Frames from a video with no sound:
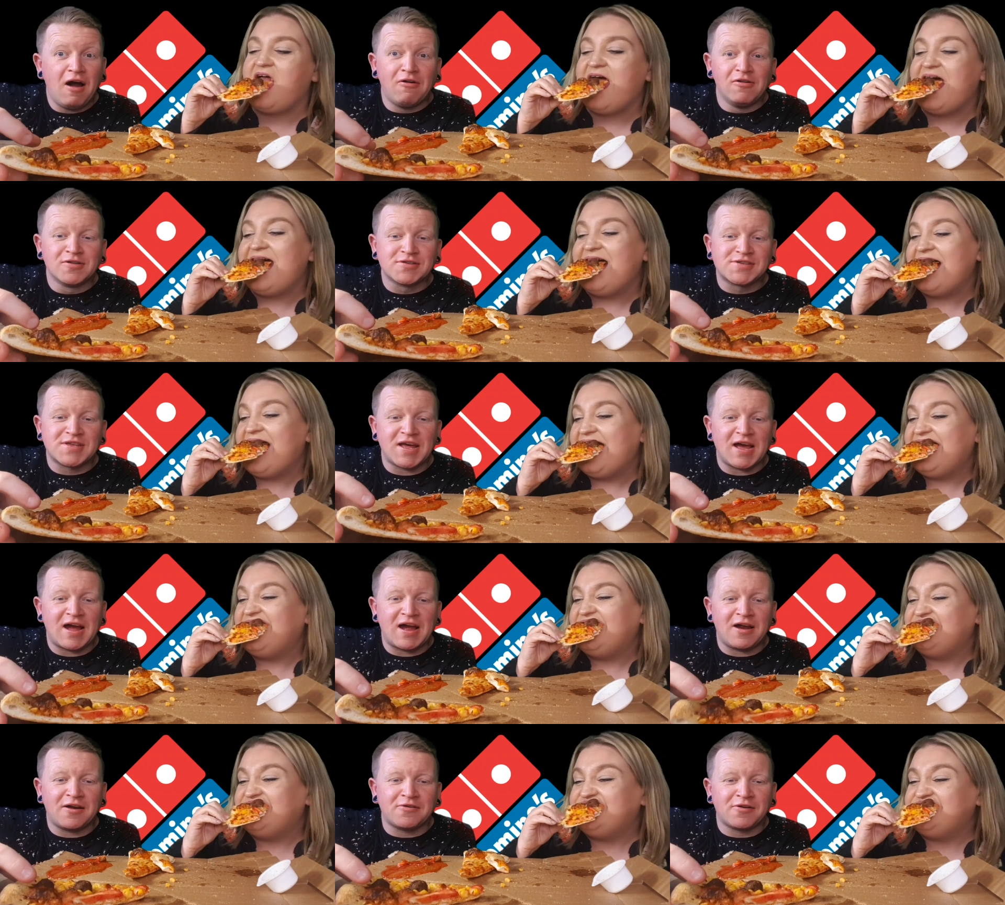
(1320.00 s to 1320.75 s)
Speaker 1: I was
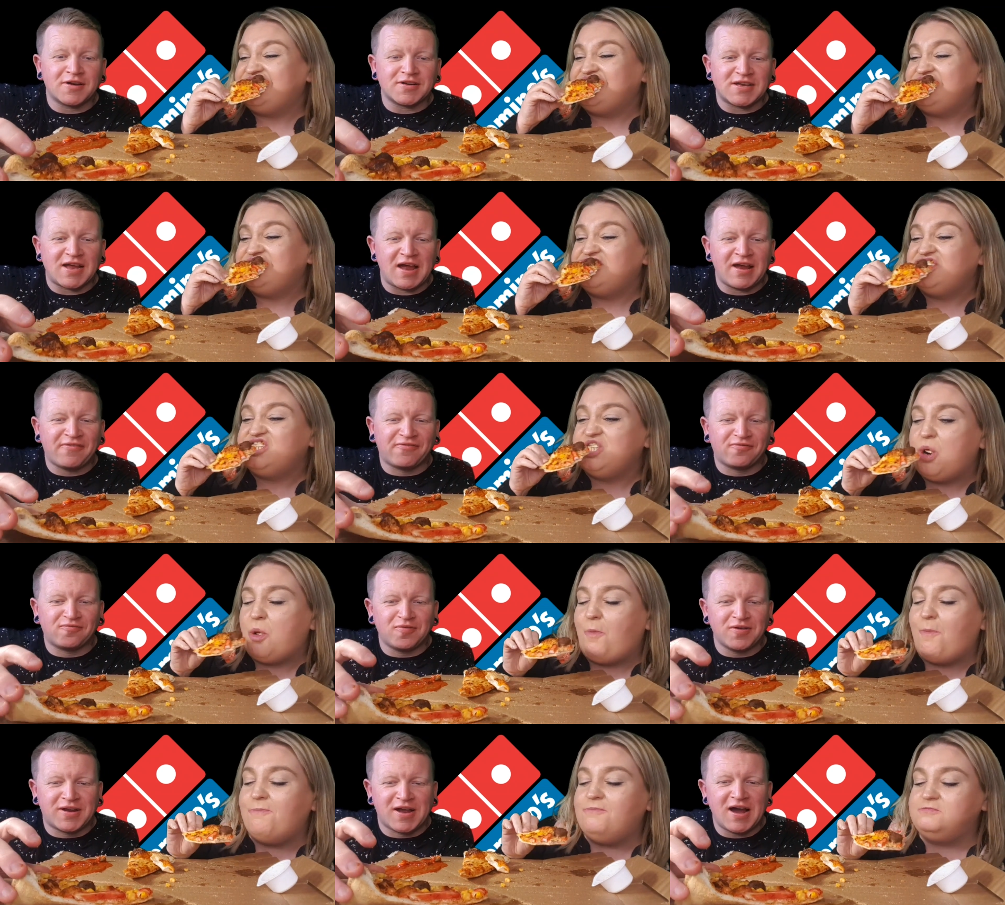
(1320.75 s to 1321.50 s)
that angry. I was like,
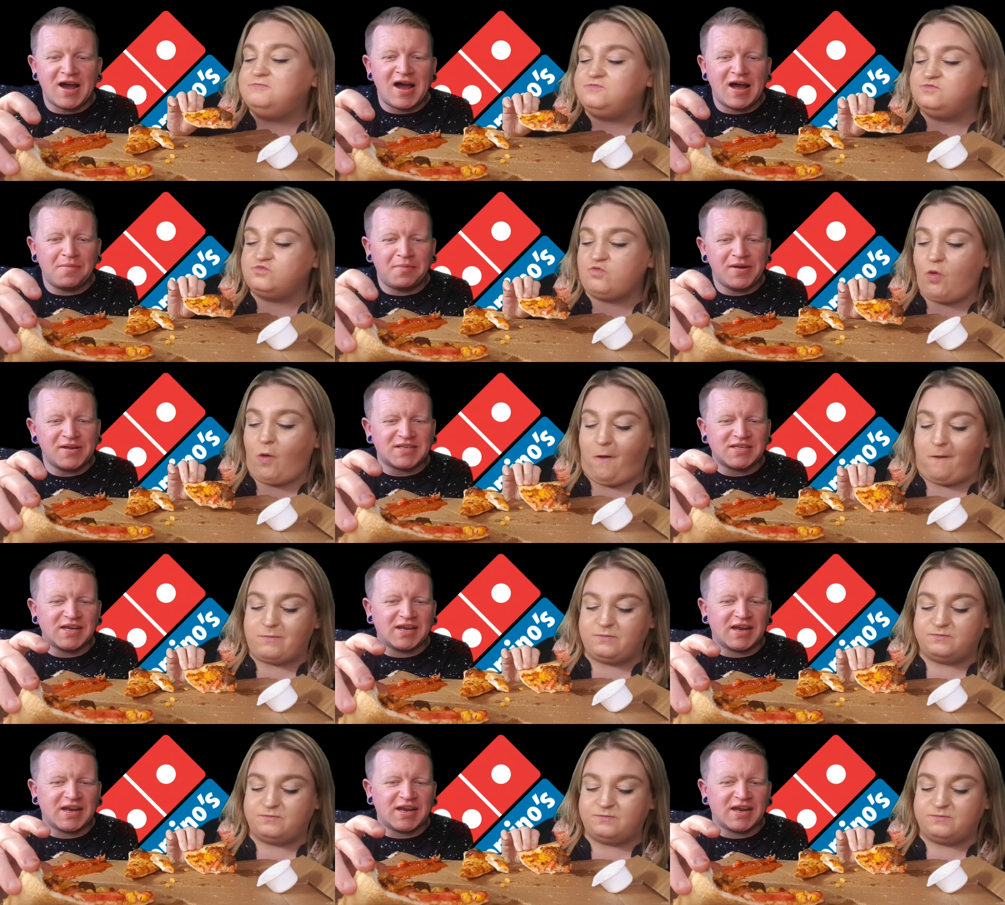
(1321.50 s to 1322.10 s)
if we can't be